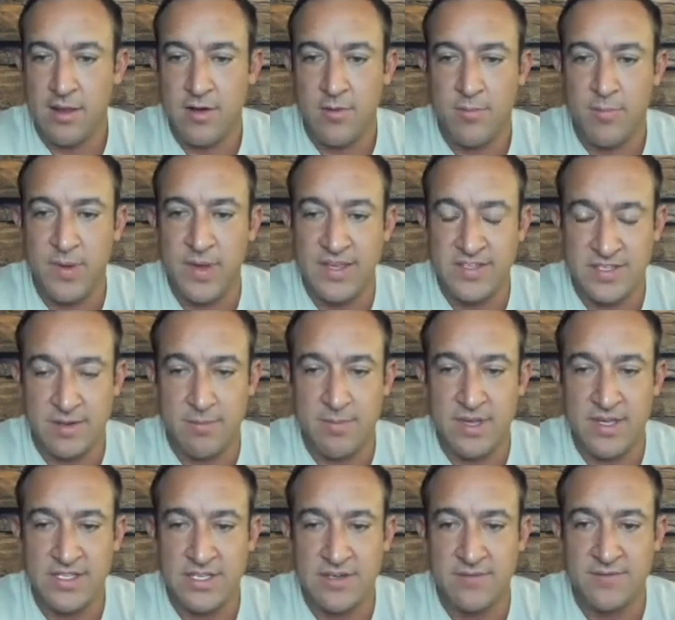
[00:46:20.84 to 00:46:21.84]
be
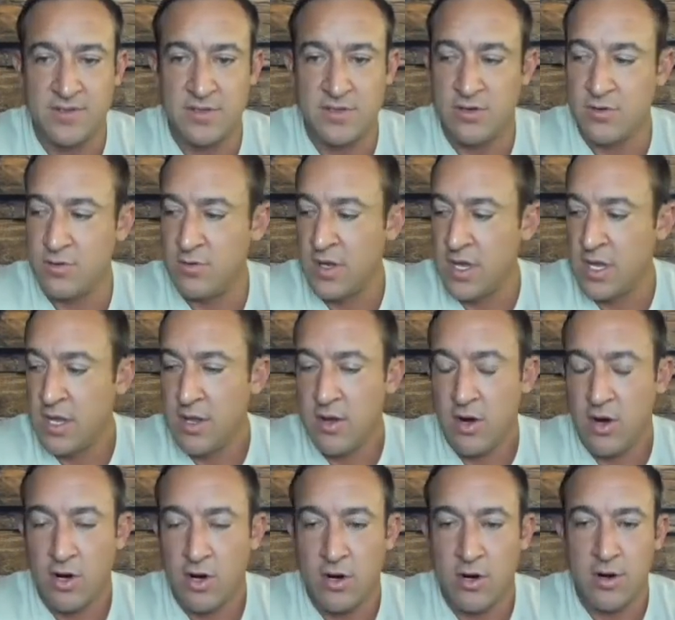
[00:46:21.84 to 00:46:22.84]
submissive to
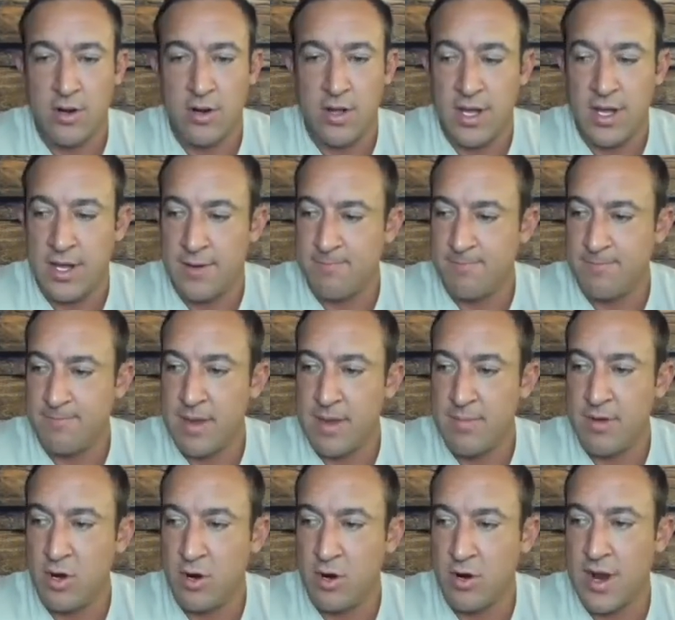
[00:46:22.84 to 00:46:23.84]
her,
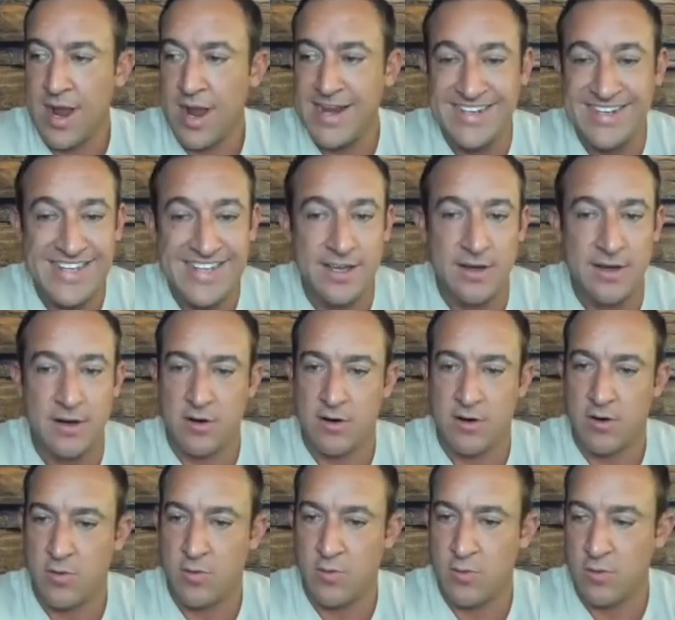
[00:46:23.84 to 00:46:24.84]
maybe her idea
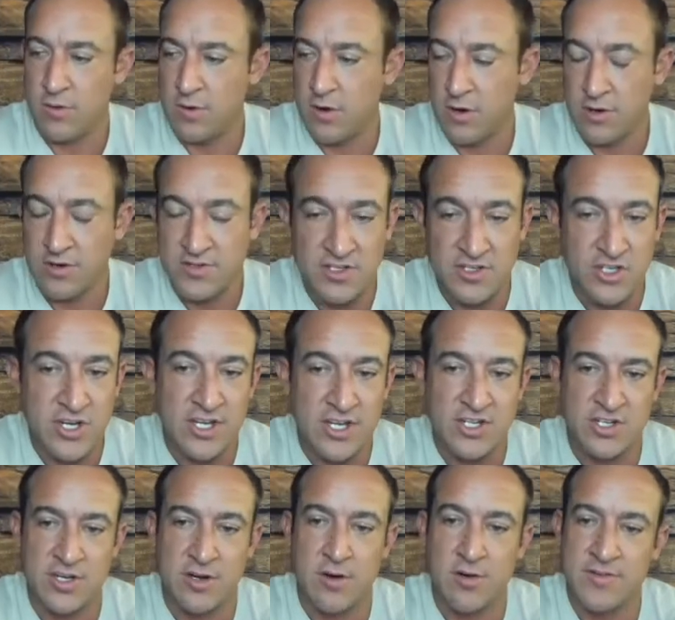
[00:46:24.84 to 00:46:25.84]
or her
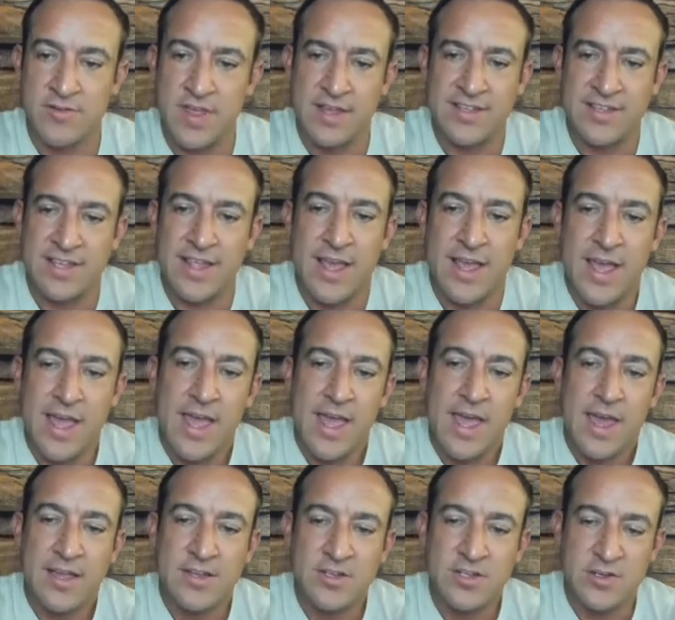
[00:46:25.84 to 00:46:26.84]
suggestion or things like that.
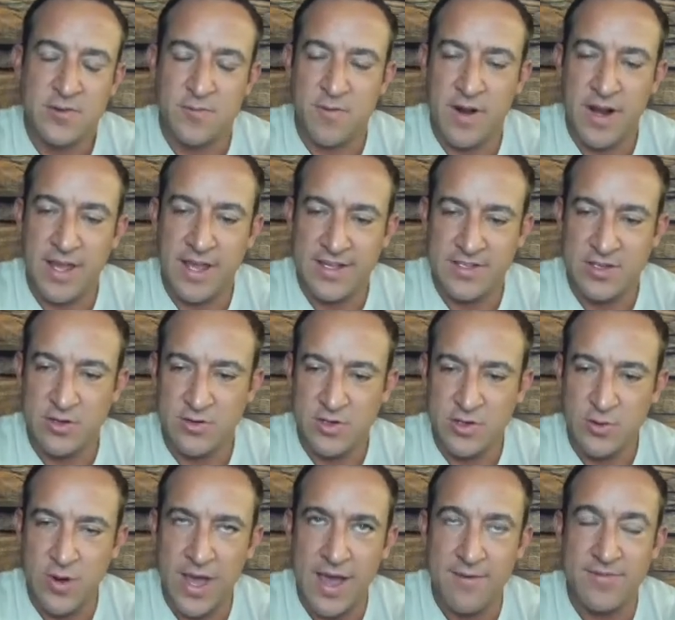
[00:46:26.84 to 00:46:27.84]
It's just funny because you
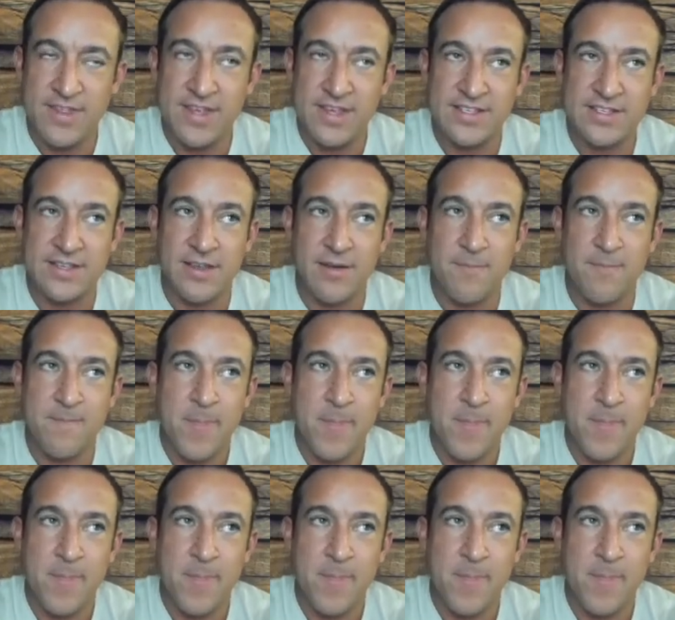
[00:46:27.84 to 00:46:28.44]
do have this